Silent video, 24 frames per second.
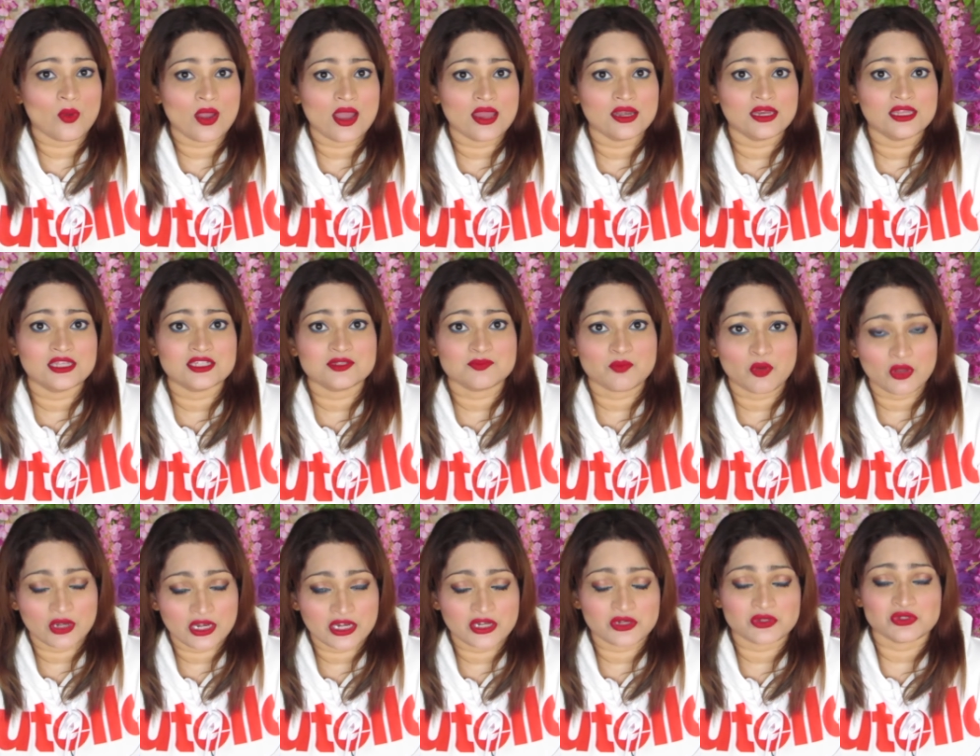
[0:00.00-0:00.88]
one is
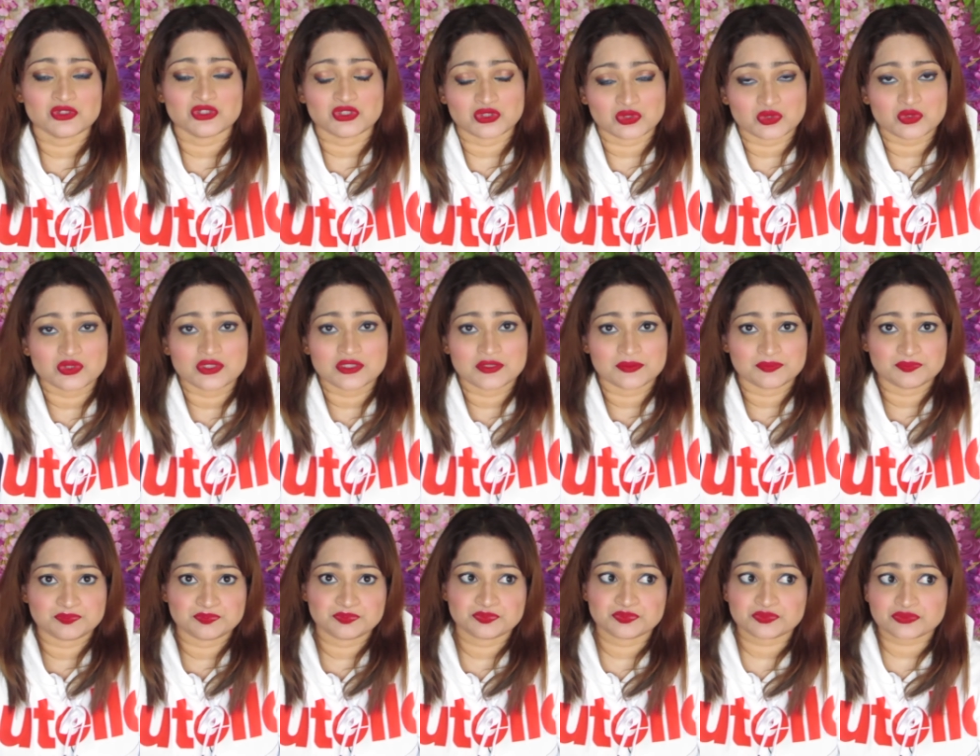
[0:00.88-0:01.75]
potato juice.
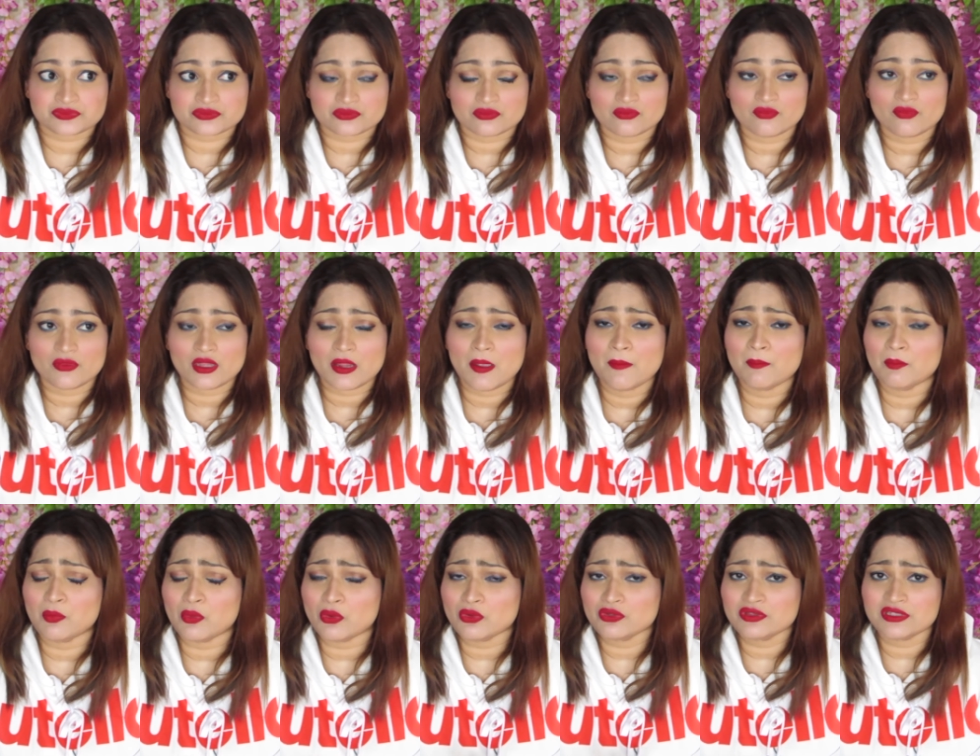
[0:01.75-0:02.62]

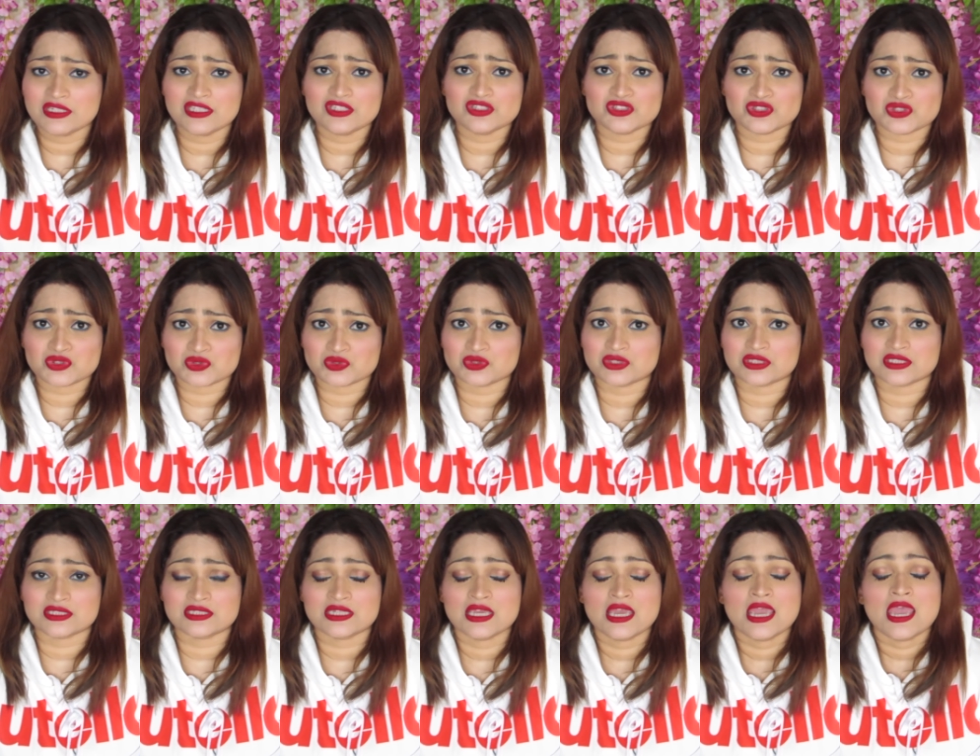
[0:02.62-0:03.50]
Both these
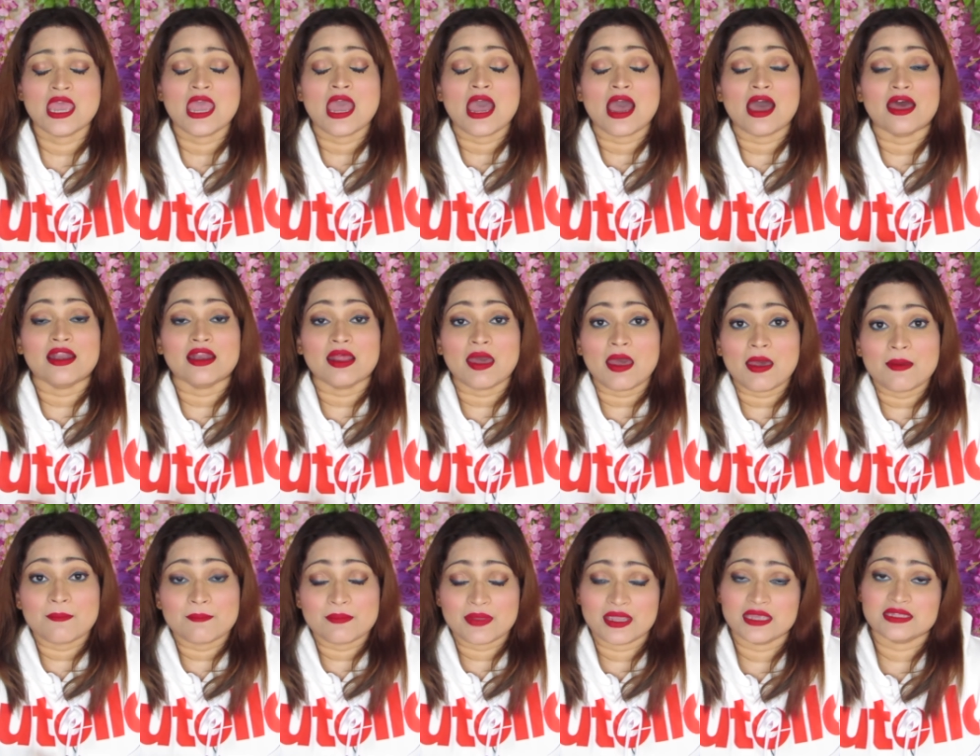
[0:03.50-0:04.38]
juices are
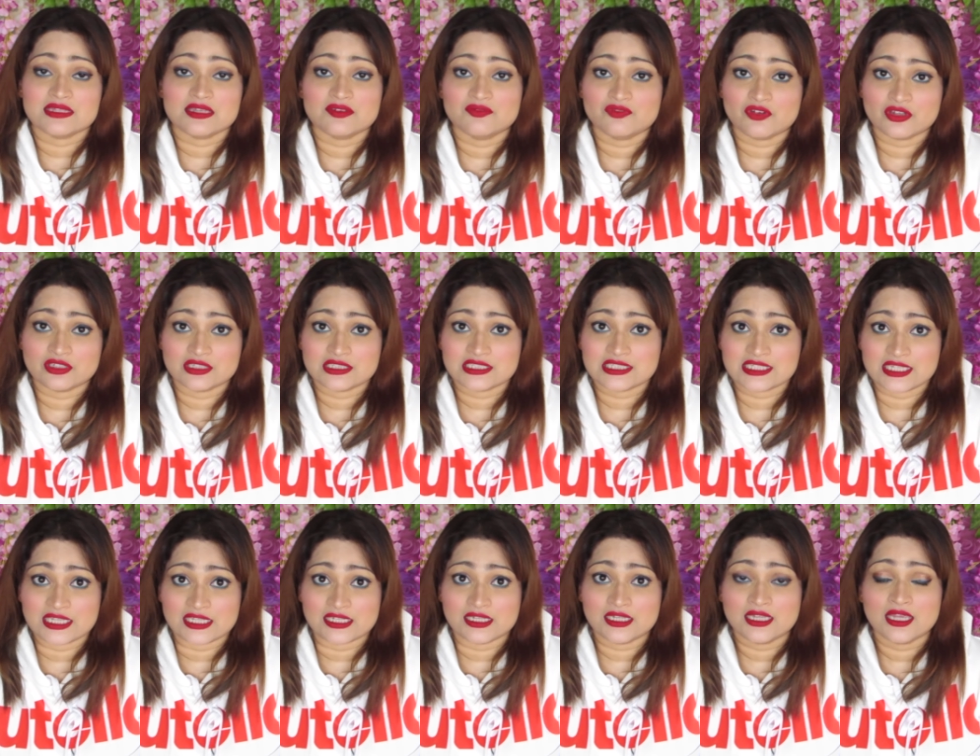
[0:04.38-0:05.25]
amazing for the
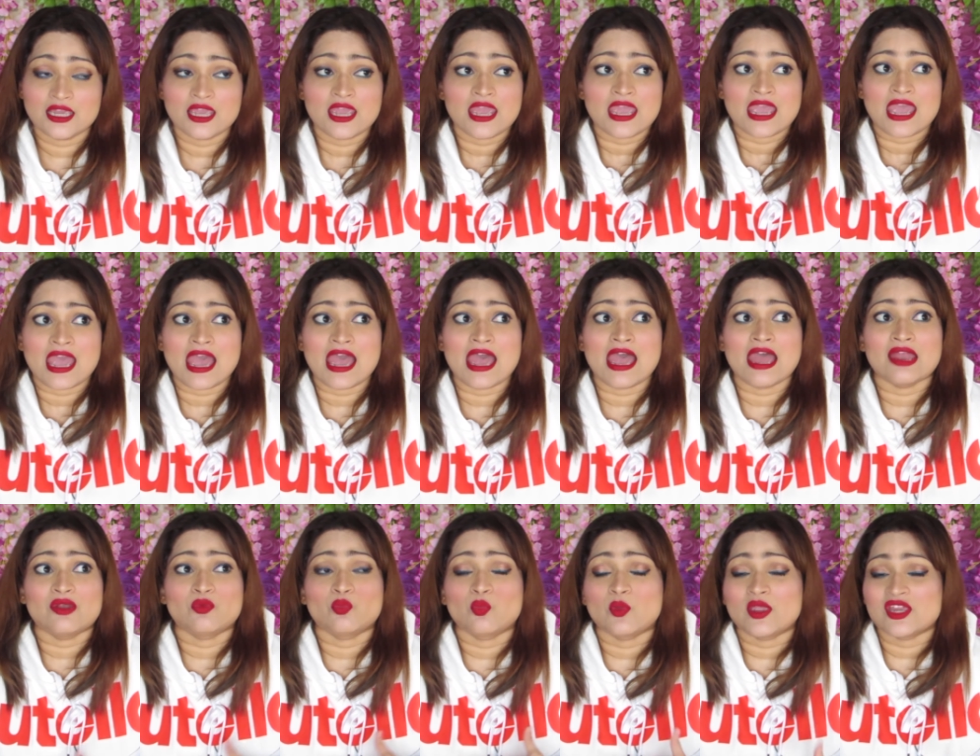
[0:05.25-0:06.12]
skin,
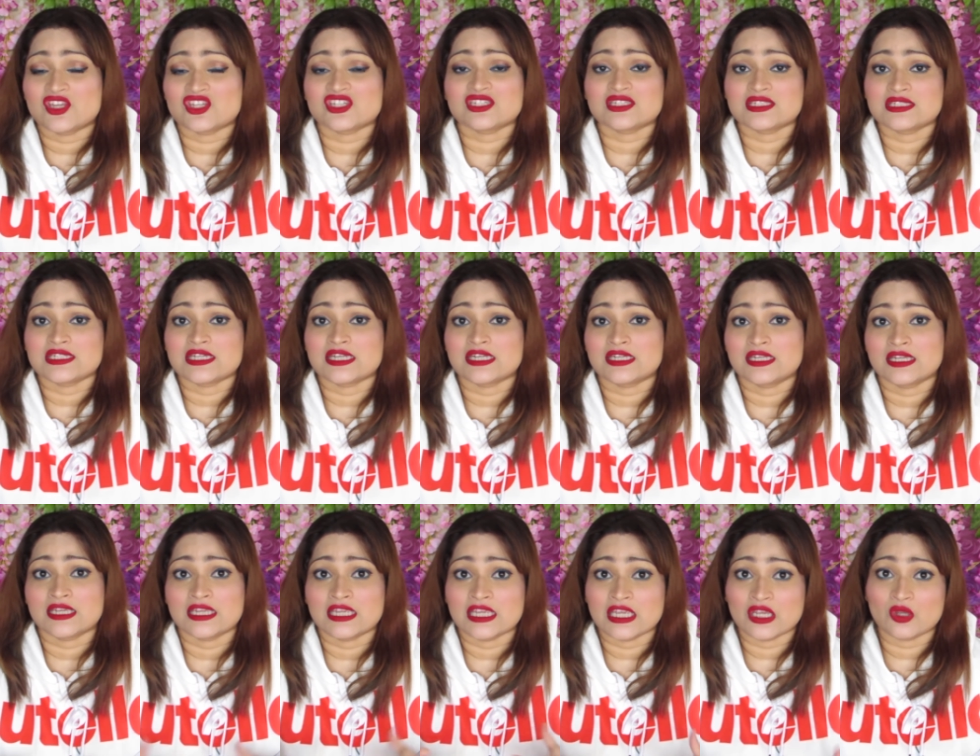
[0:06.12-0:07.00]
and we just need
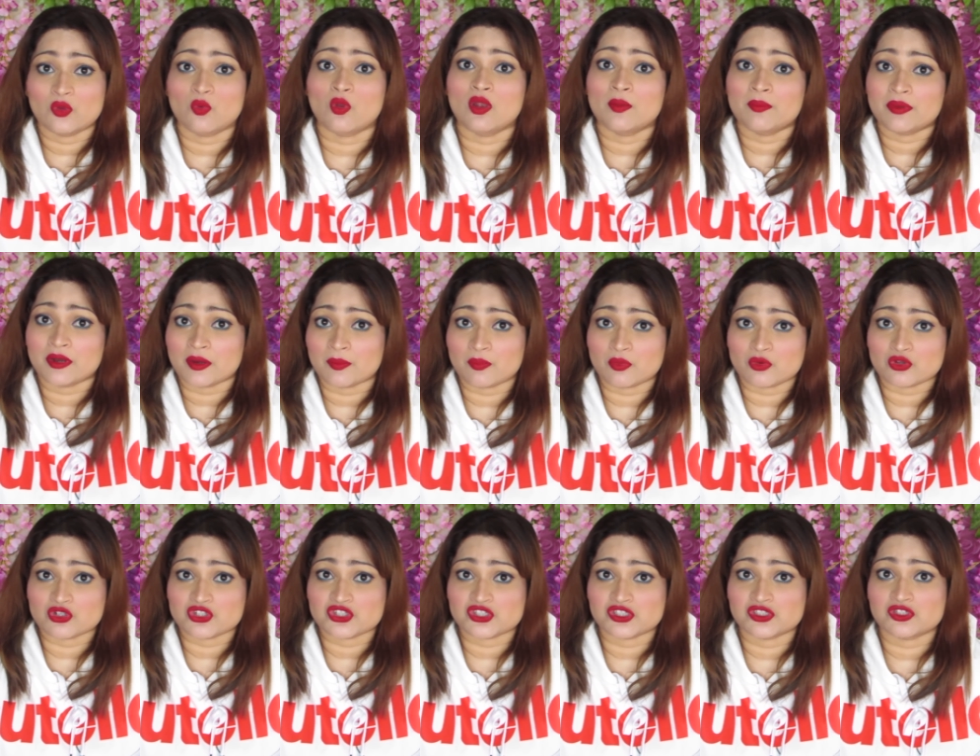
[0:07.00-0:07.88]
equal
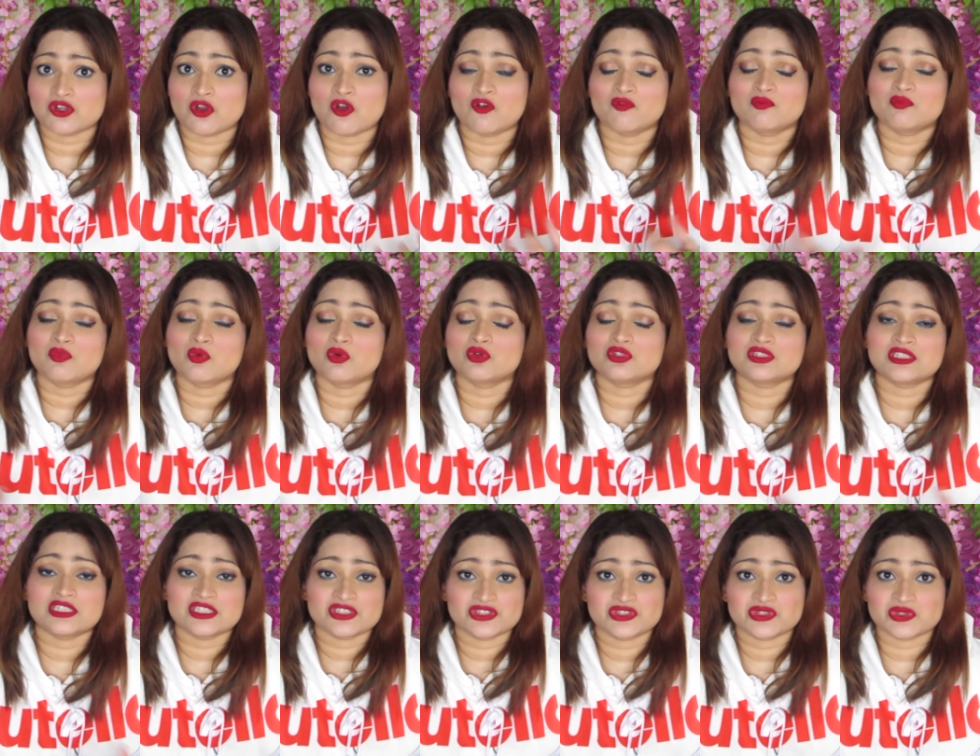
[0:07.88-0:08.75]
proportion of both
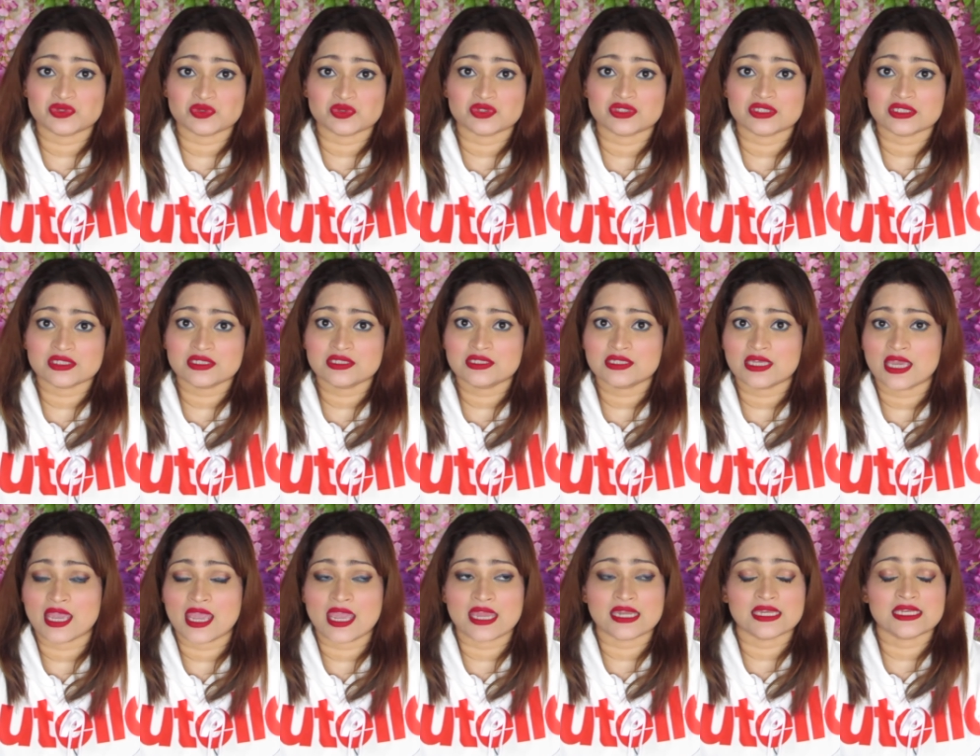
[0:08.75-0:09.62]
these juices,
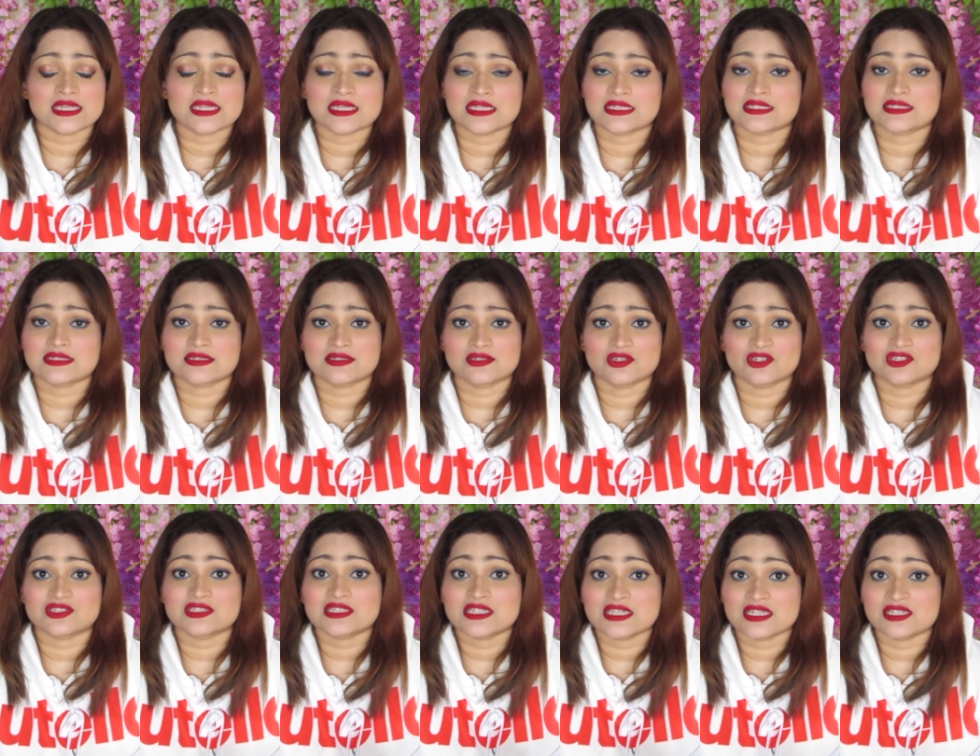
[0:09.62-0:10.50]
and yes, your
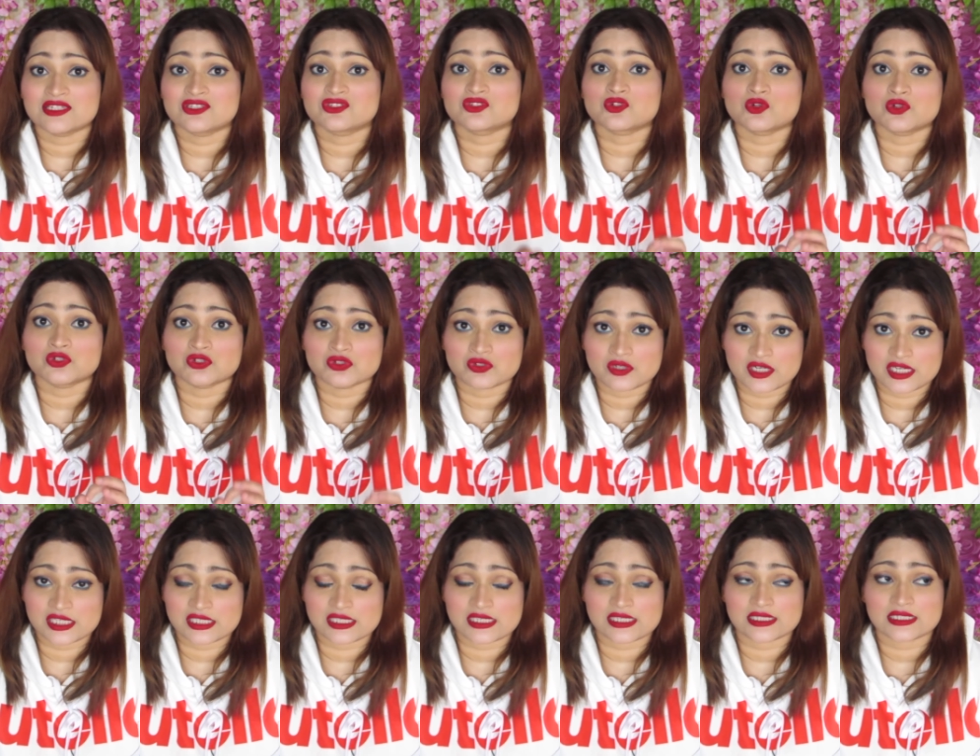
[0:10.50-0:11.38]
skin is going to
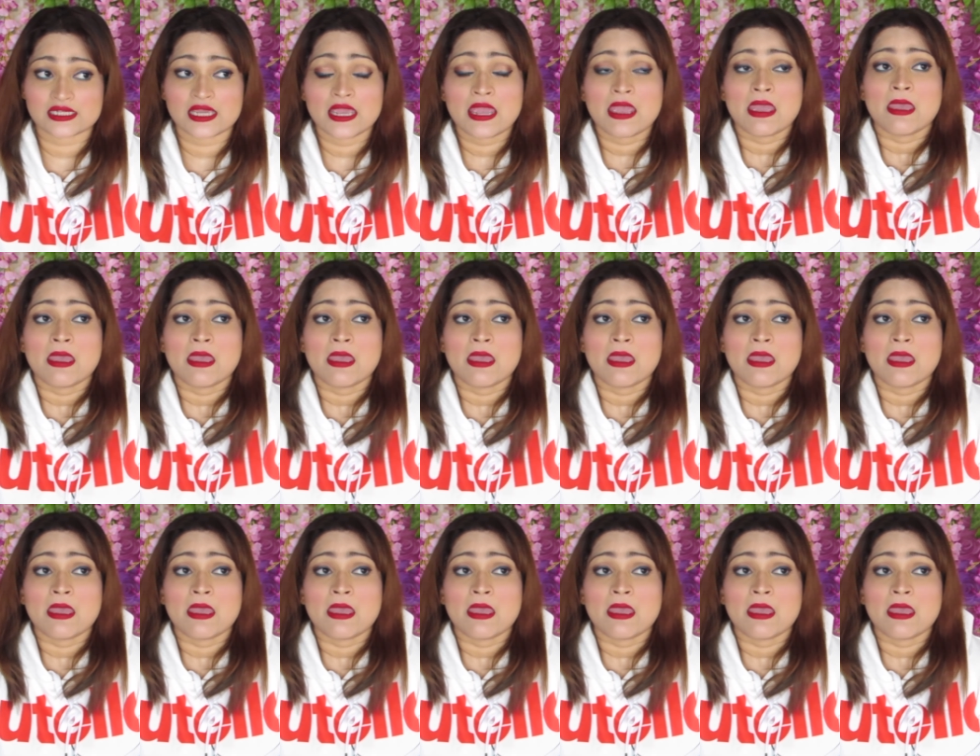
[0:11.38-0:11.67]
radiate.